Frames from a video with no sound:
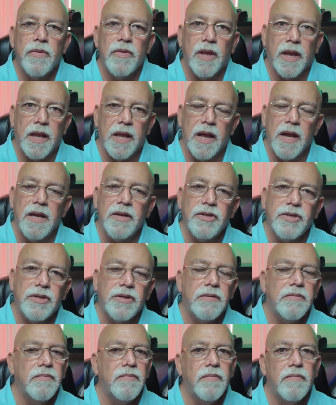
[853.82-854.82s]
The
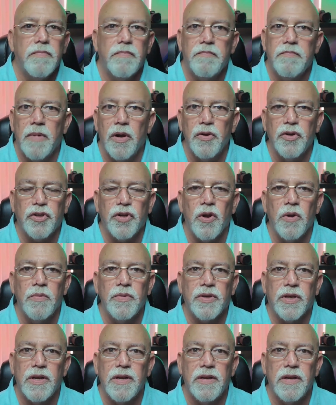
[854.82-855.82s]
gust, most
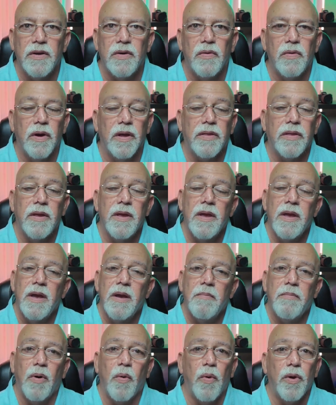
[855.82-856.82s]
homes can deal with.
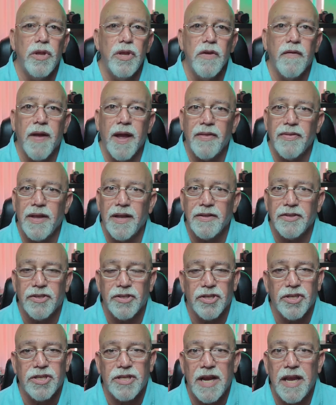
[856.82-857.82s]
But when you've got that
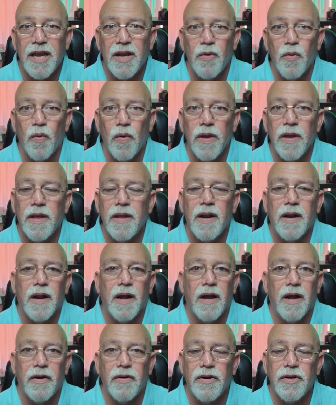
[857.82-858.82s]
sustained wind at
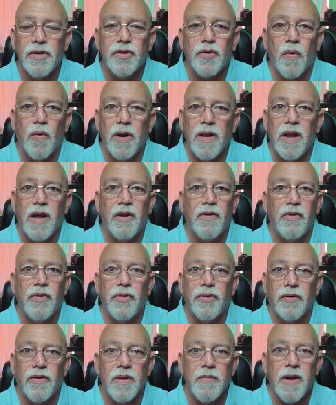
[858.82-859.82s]
120,
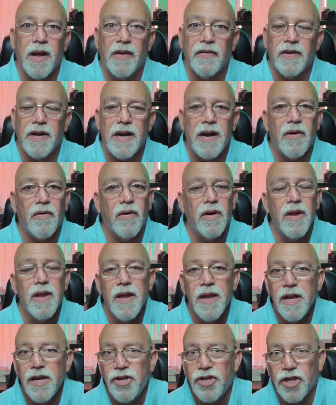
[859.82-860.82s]
130 miles an hour,
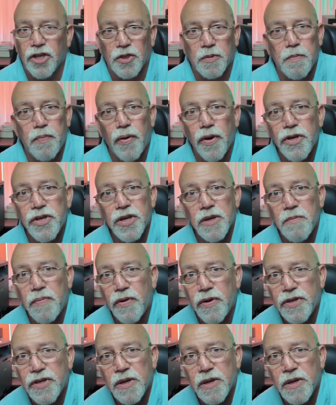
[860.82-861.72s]
just pushing,